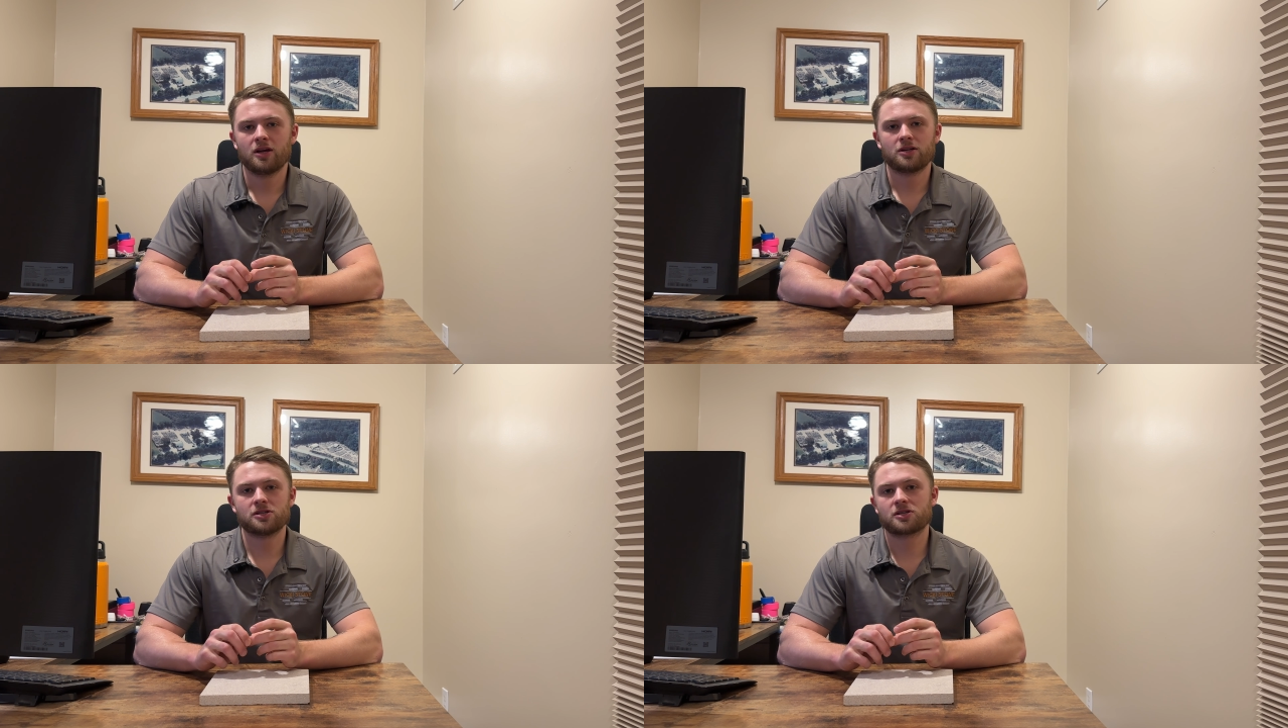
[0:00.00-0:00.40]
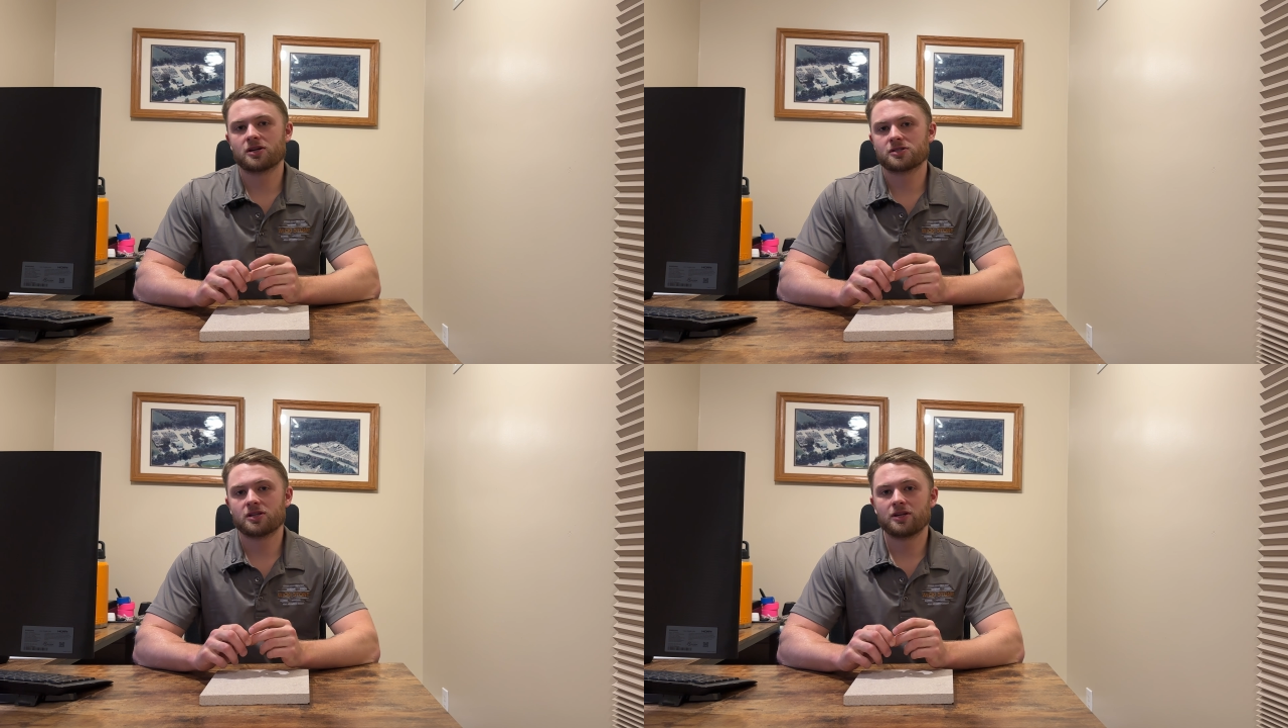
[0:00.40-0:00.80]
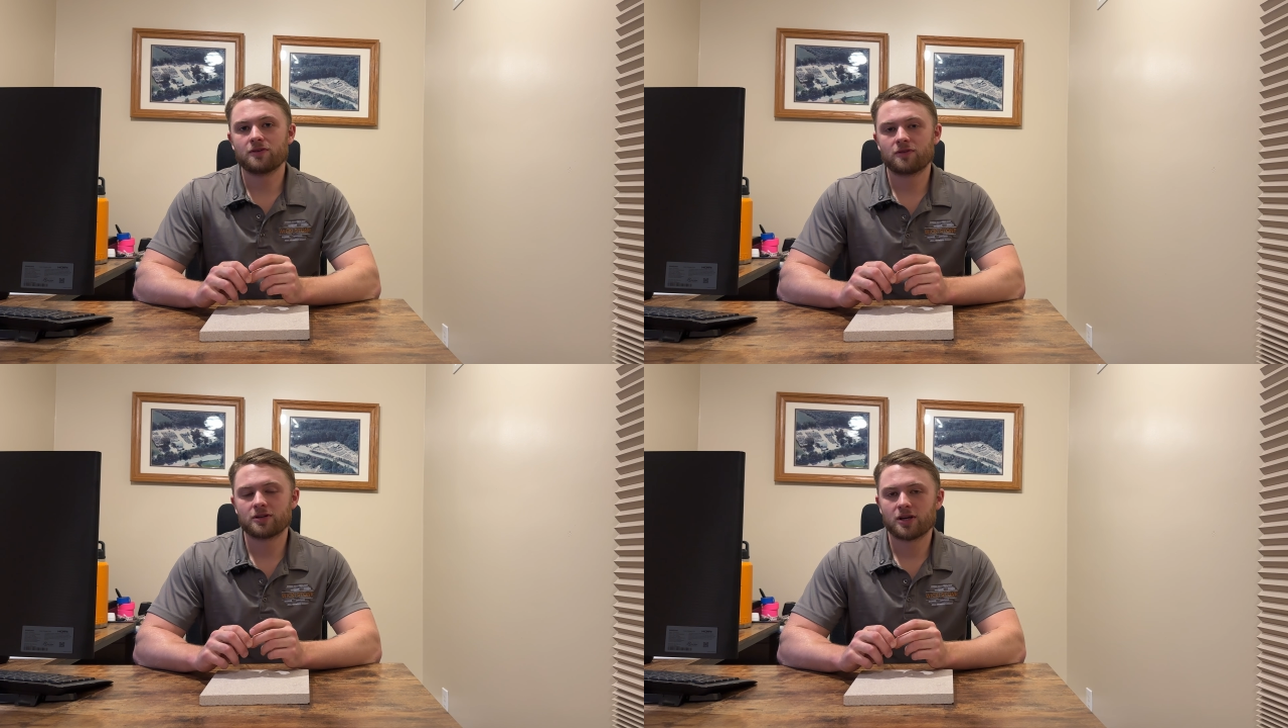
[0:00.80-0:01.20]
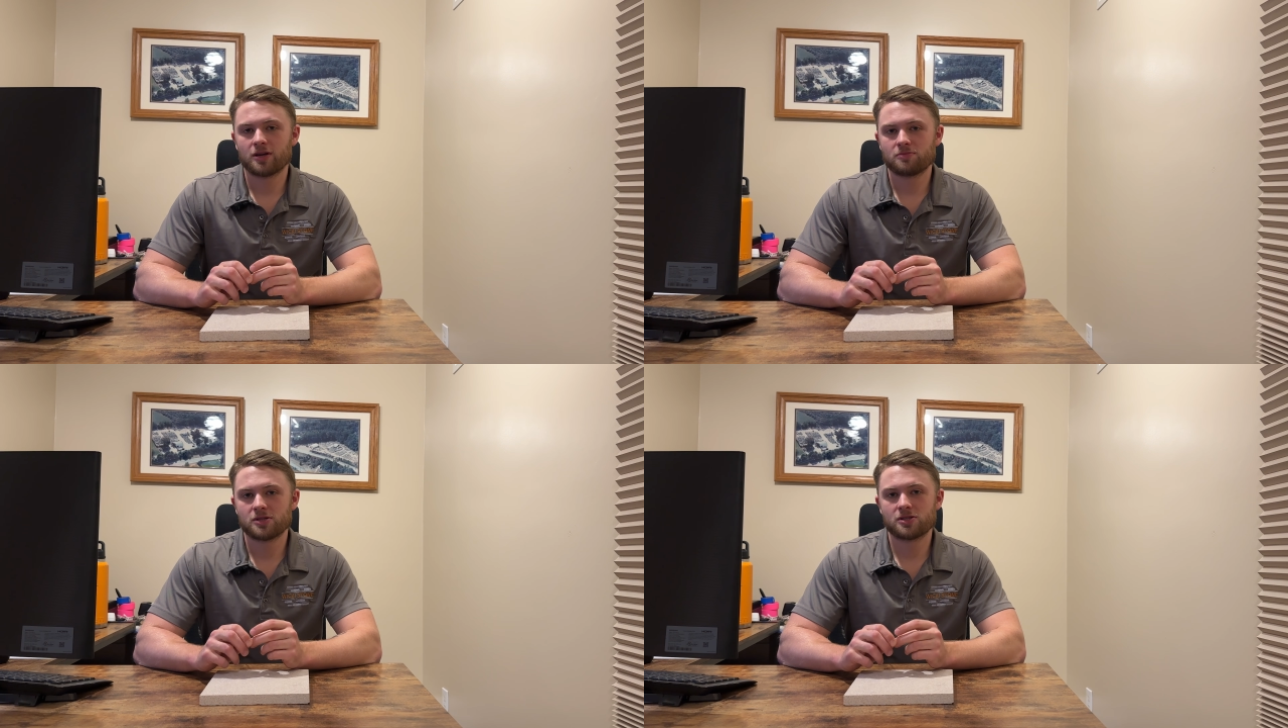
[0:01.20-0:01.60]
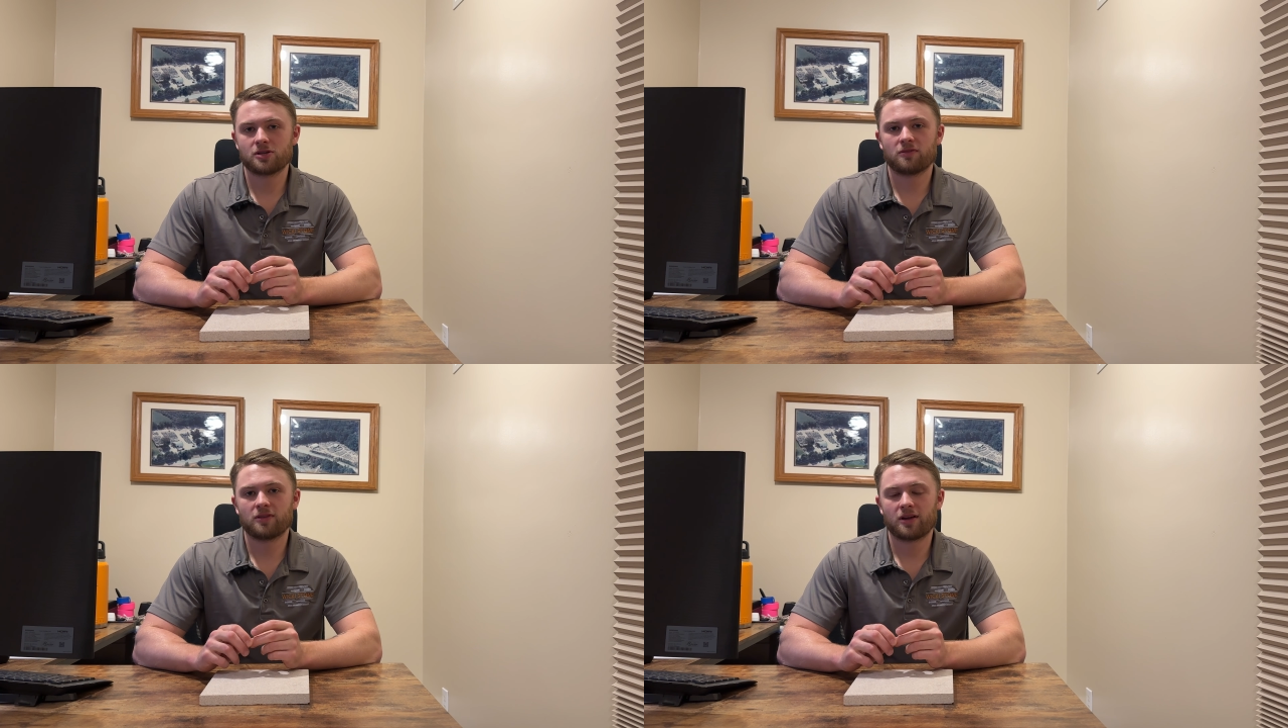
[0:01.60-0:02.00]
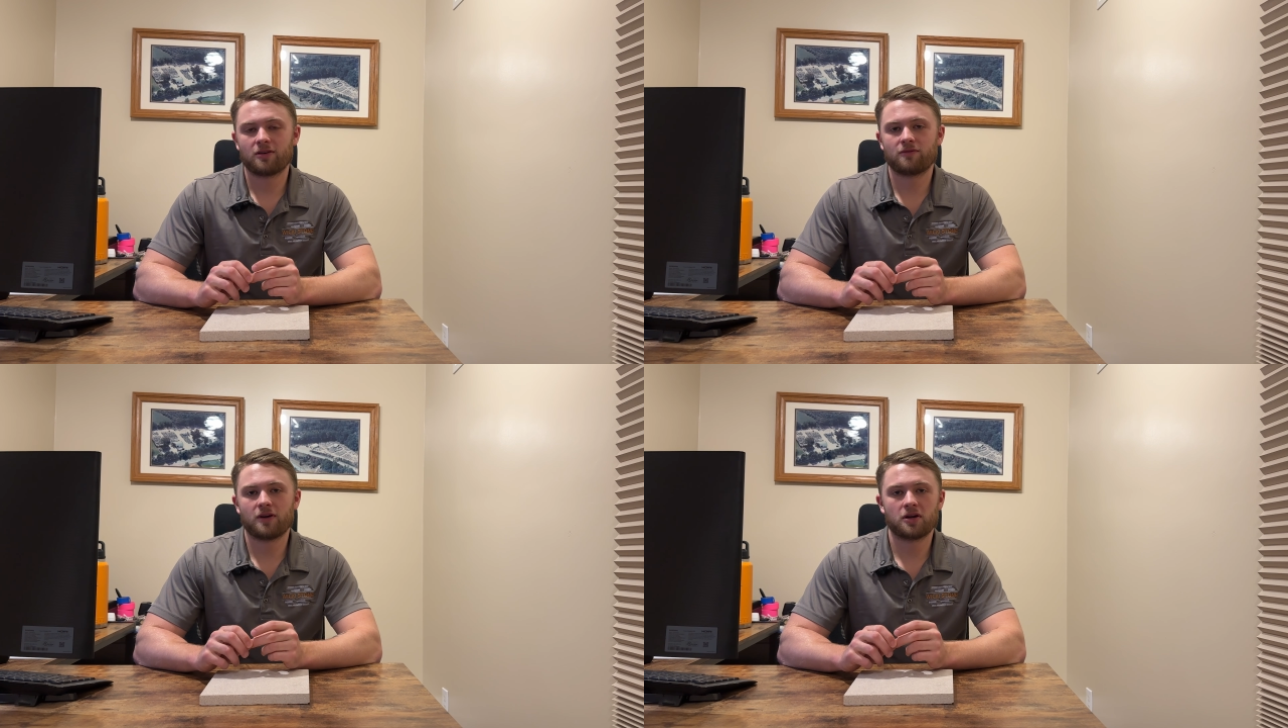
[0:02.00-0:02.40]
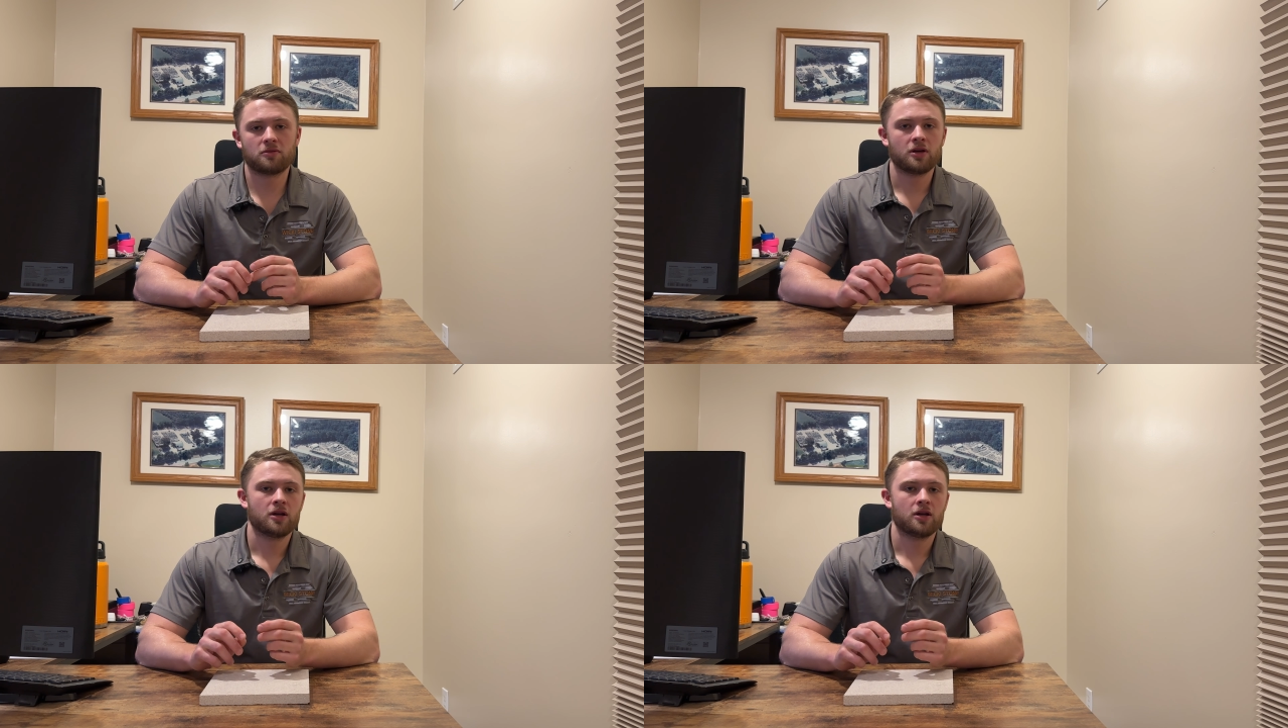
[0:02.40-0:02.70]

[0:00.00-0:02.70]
discuss the different types of stone that are found,